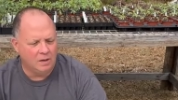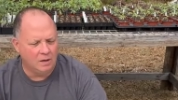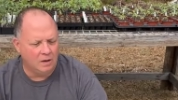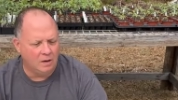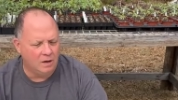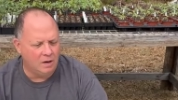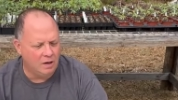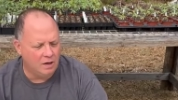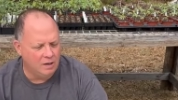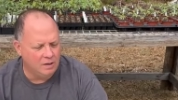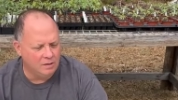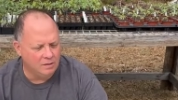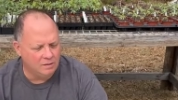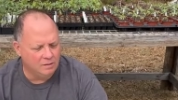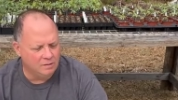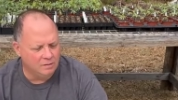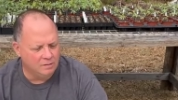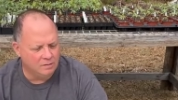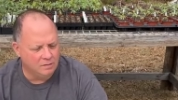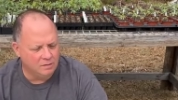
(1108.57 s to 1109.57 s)
All right,
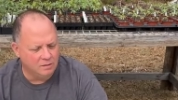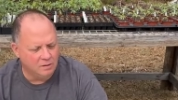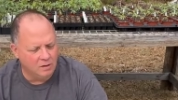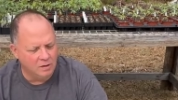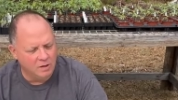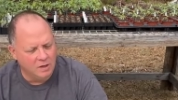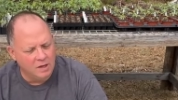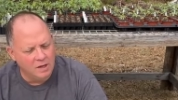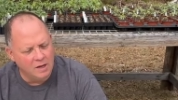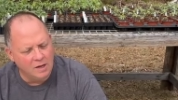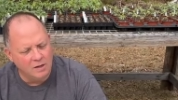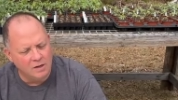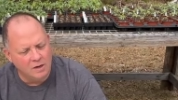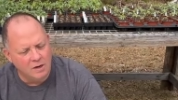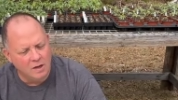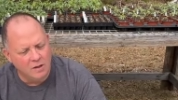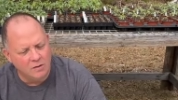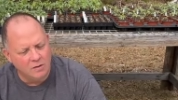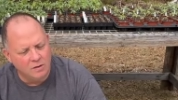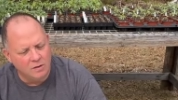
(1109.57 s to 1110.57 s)
looking at
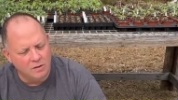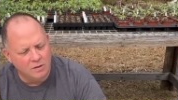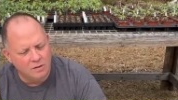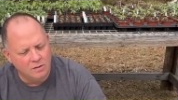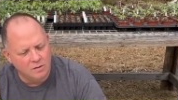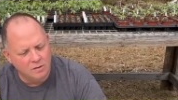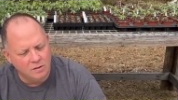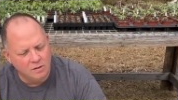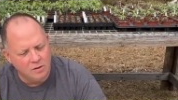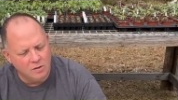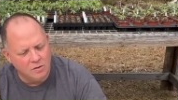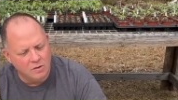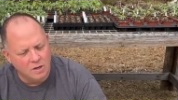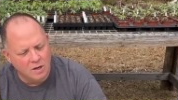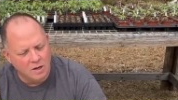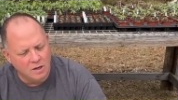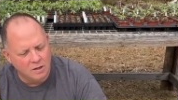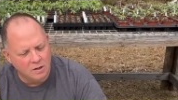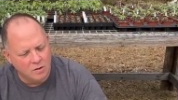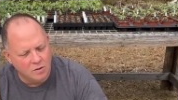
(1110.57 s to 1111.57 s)
another
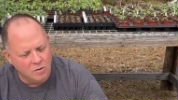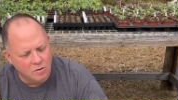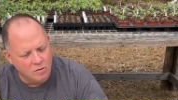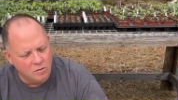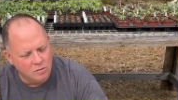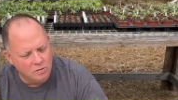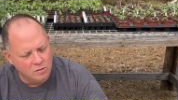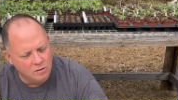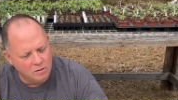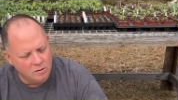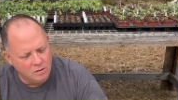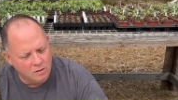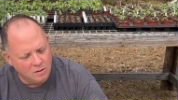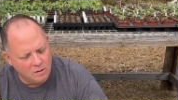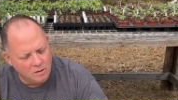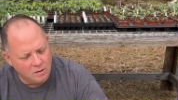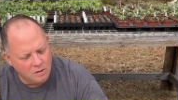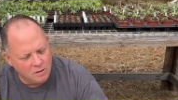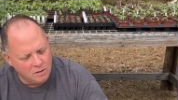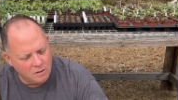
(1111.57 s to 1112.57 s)
Yukon Gold.
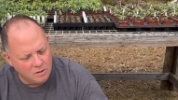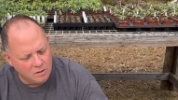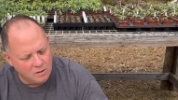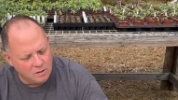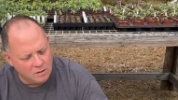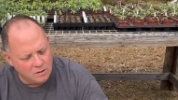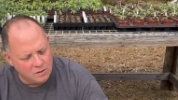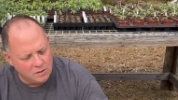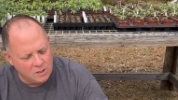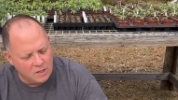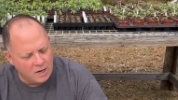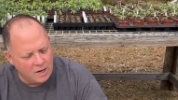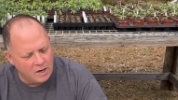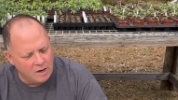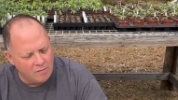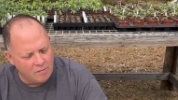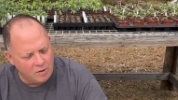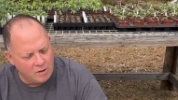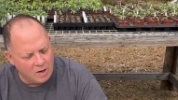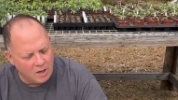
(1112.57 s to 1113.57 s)
See, I
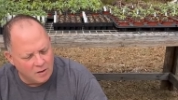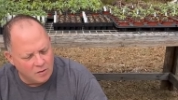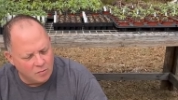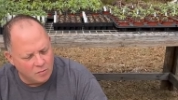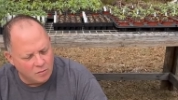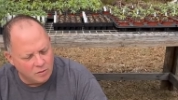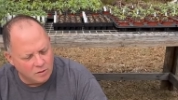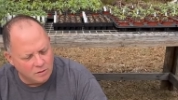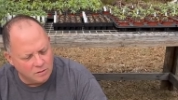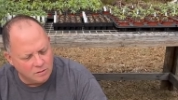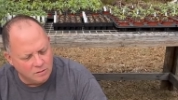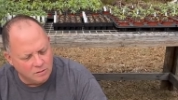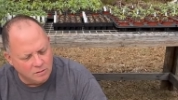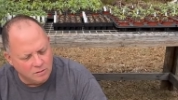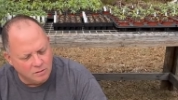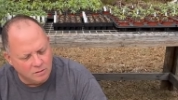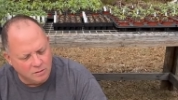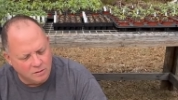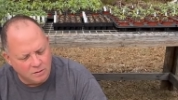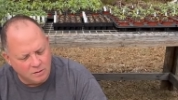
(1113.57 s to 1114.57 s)
have another one
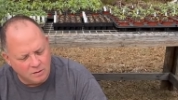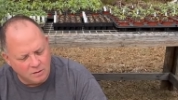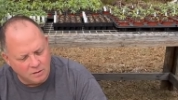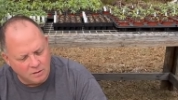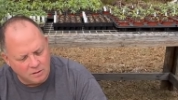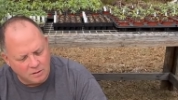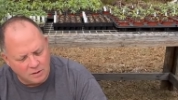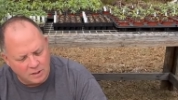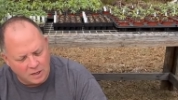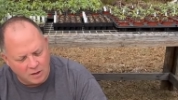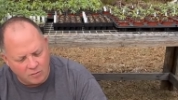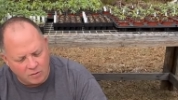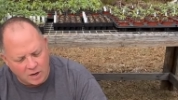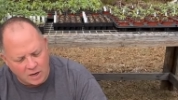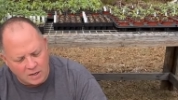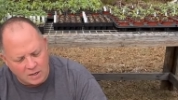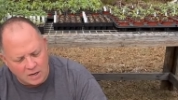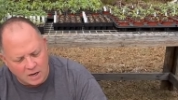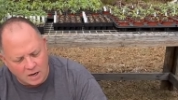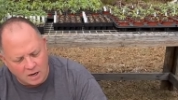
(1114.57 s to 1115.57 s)
that
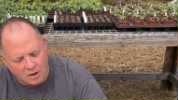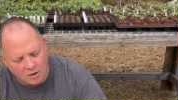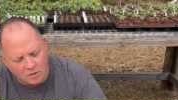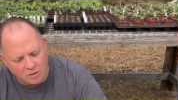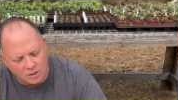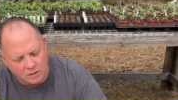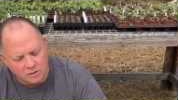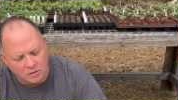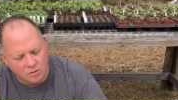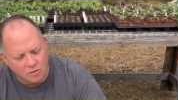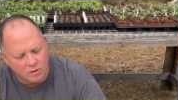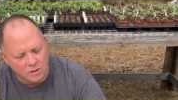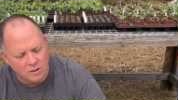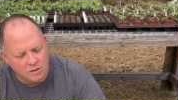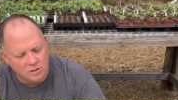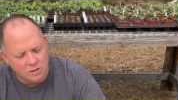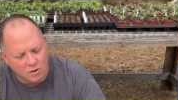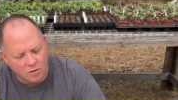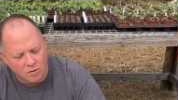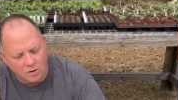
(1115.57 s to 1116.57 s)
right now is only
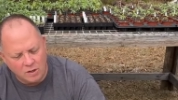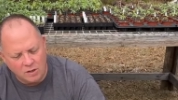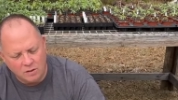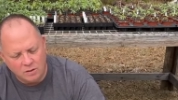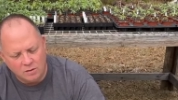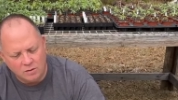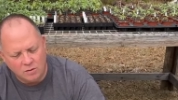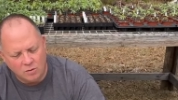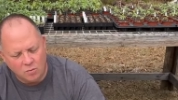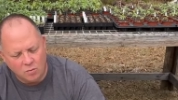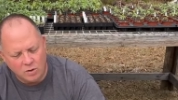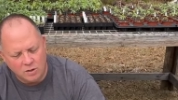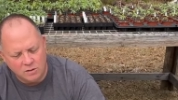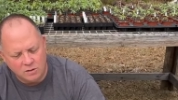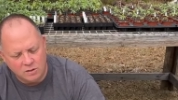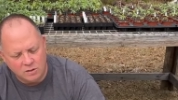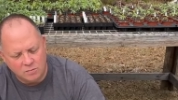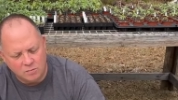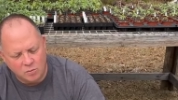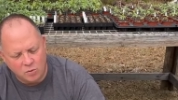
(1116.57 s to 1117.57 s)
showing the
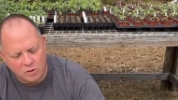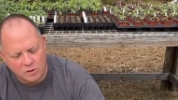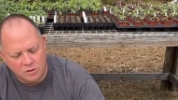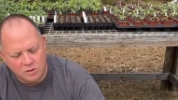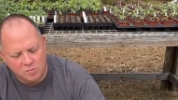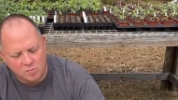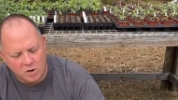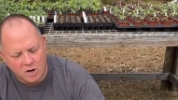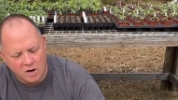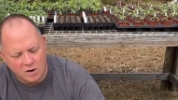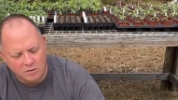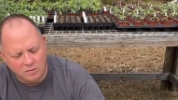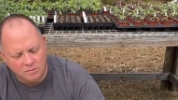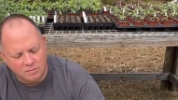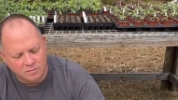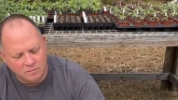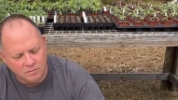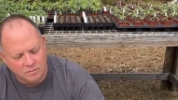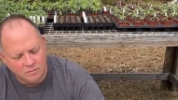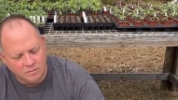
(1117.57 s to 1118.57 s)
one sprout.